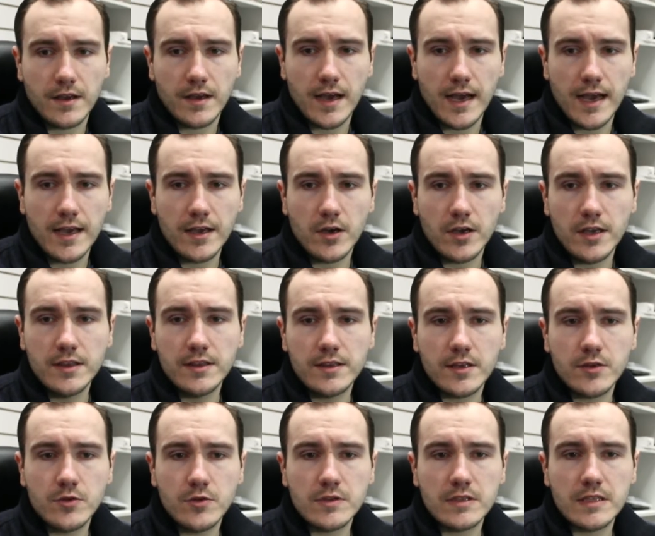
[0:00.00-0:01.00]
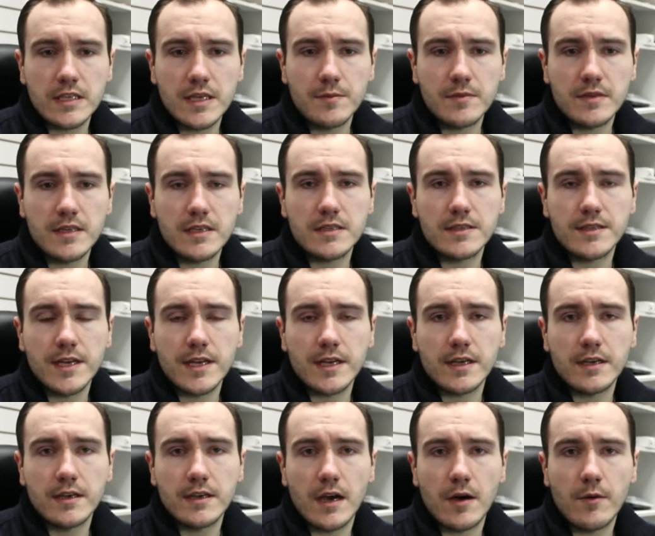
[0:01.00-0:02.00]
I introduced him this
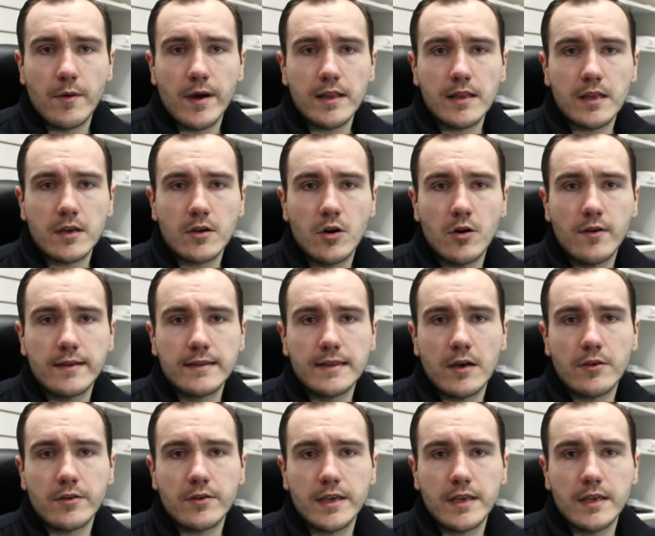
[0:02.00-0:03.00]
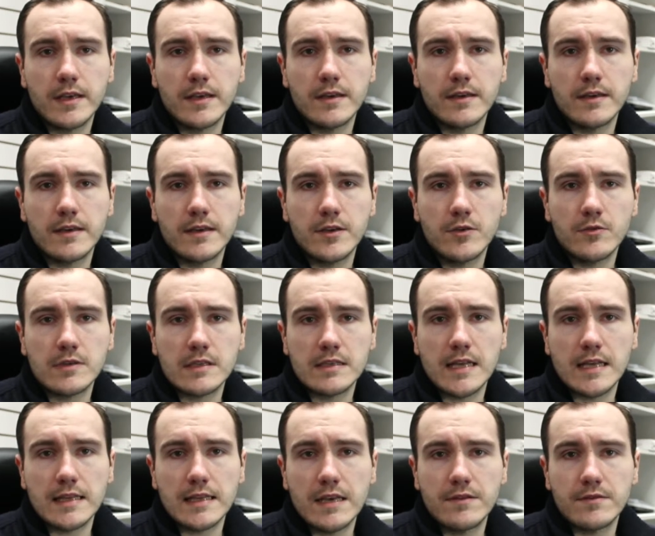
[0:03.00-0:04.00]
trick a while ago, and now he uses
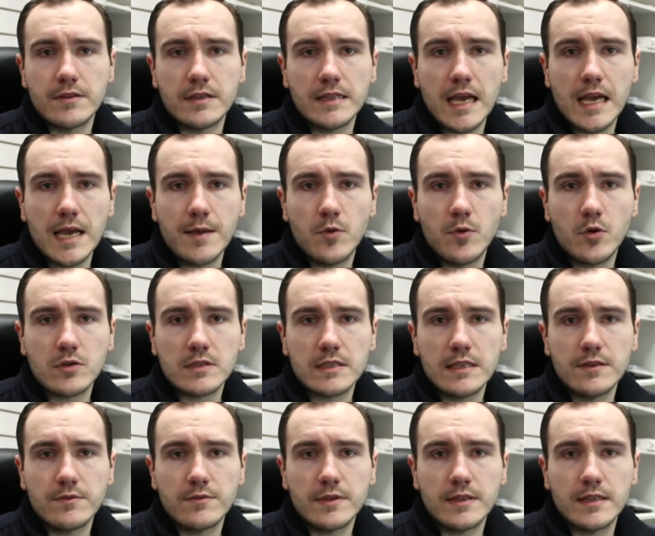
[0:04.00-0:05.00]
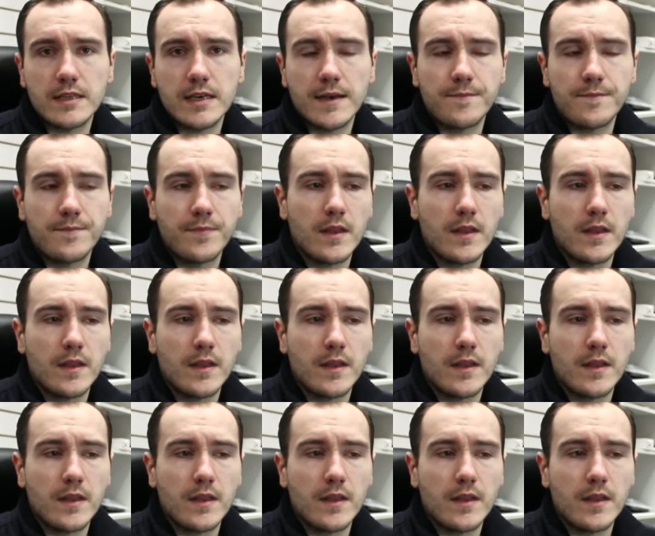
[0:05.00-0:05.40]
that every time, mostly with the